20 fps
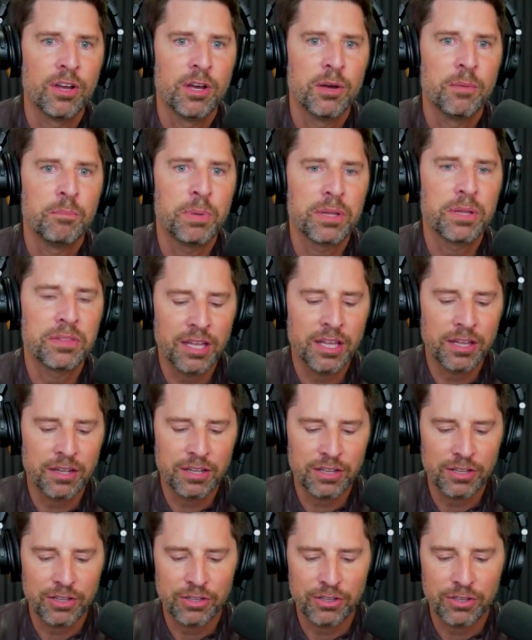but
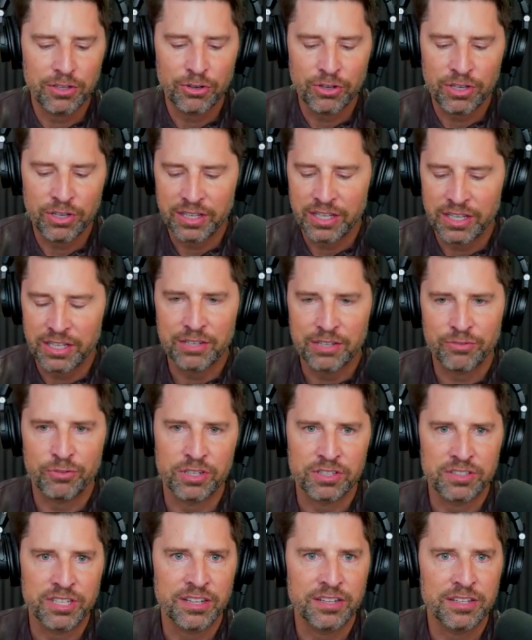then you're going to get different
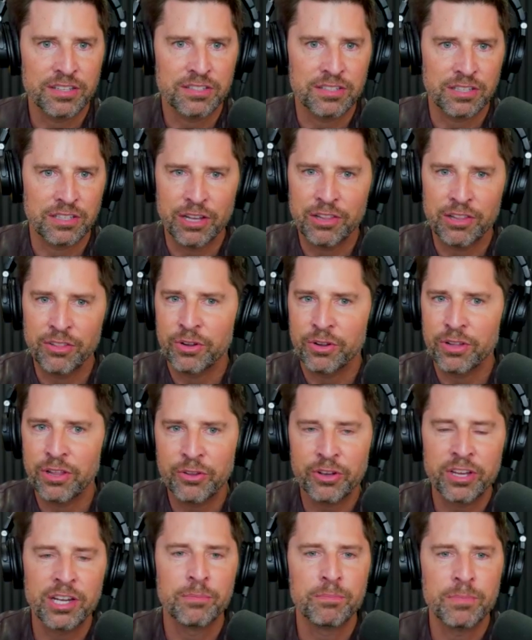attendance and, and then
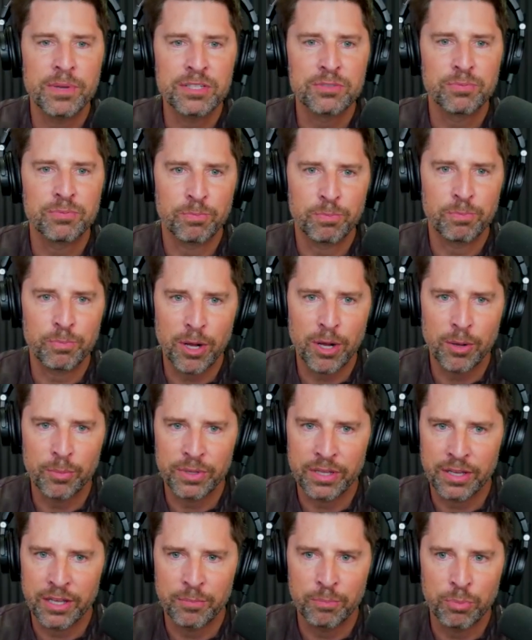they're going to miss
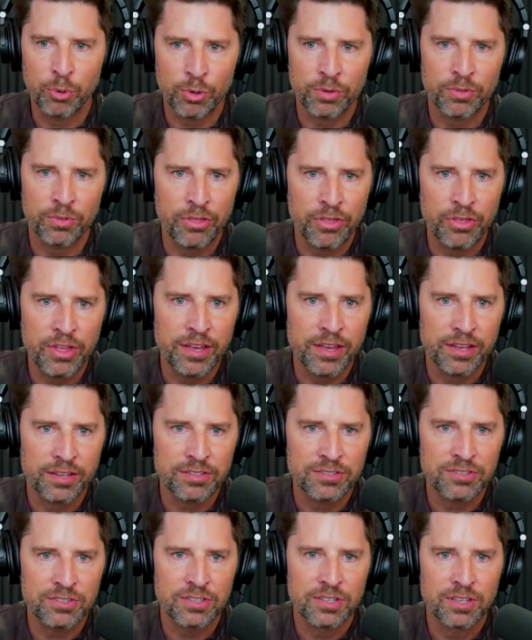probably important
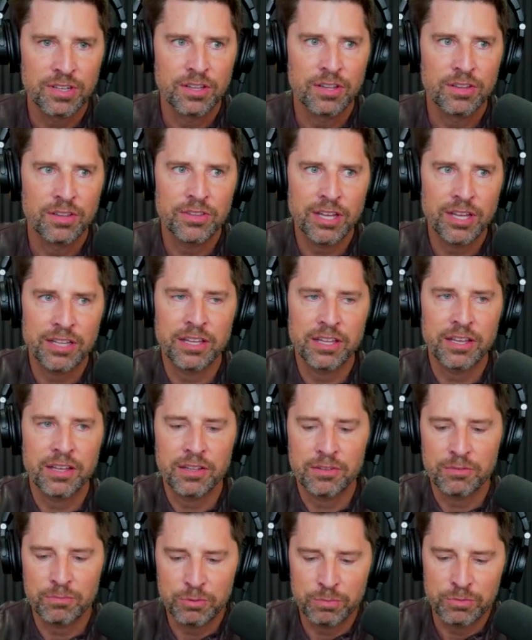things that
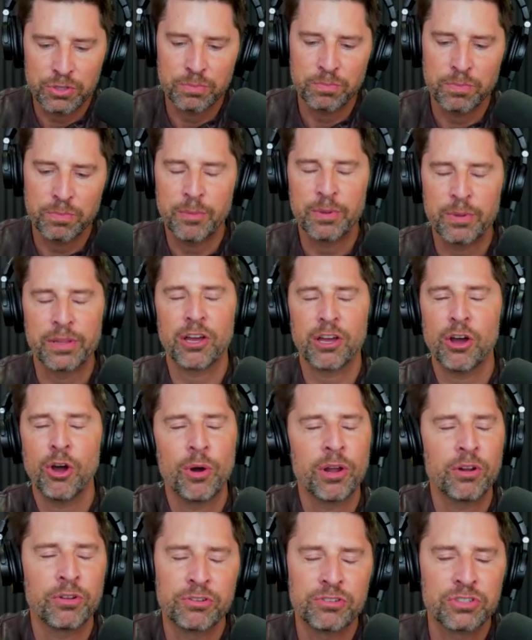they maybe like, oh,
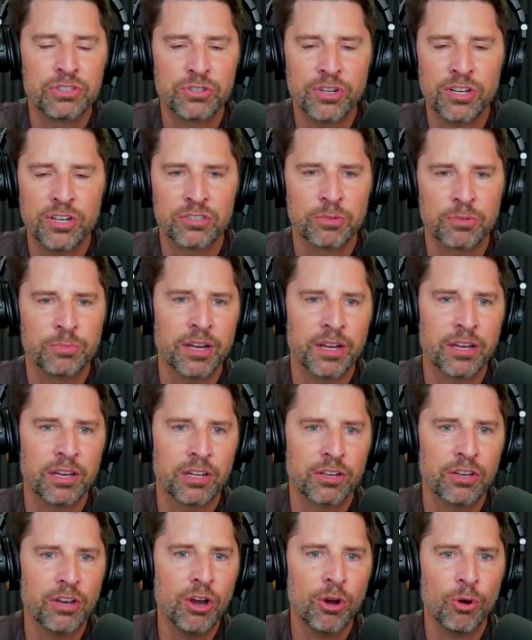I don't use Trust, so I'm not going to
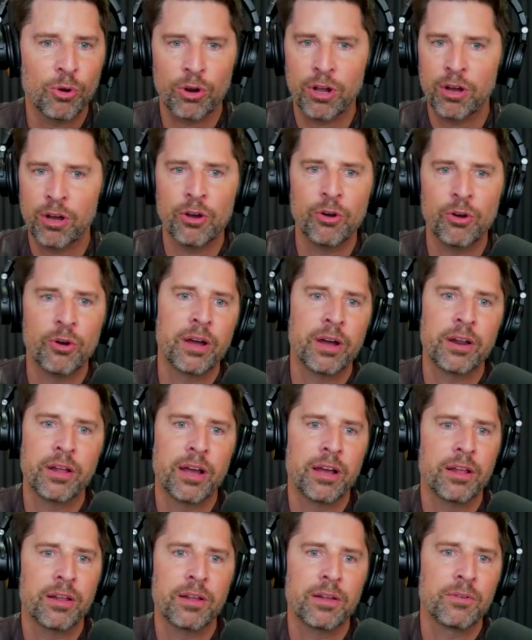go, or oh,
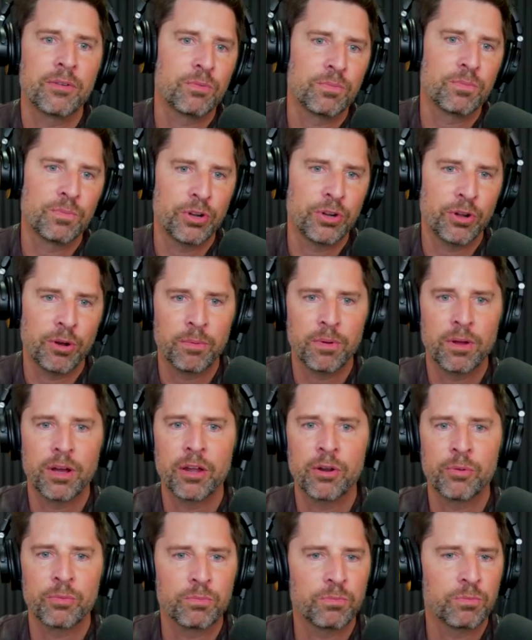I, I, you know, I
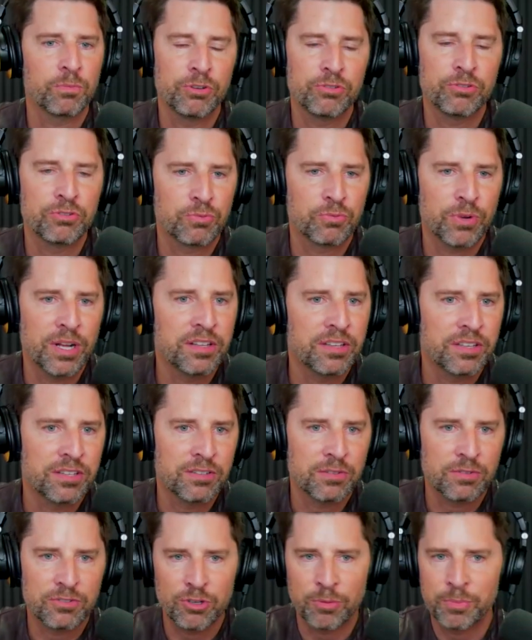don't use
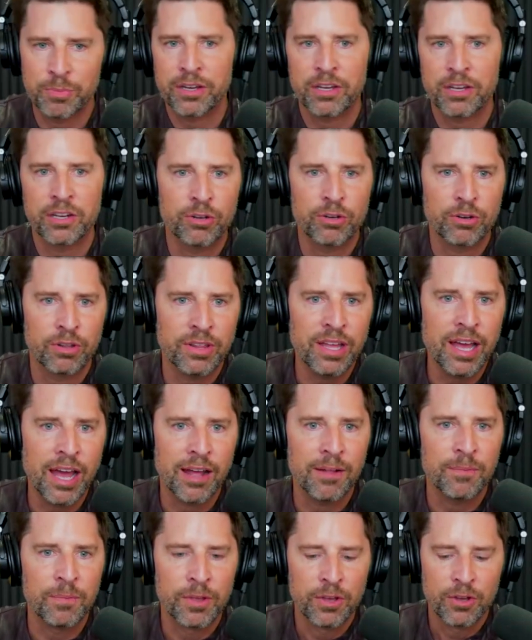Redken, so I'm not going to go to
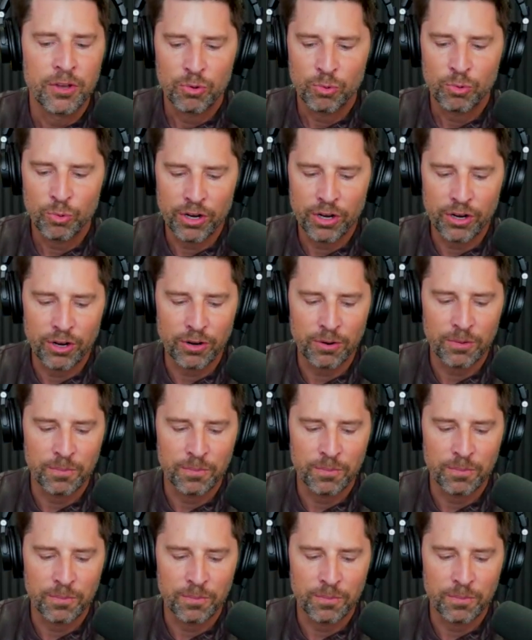that. Where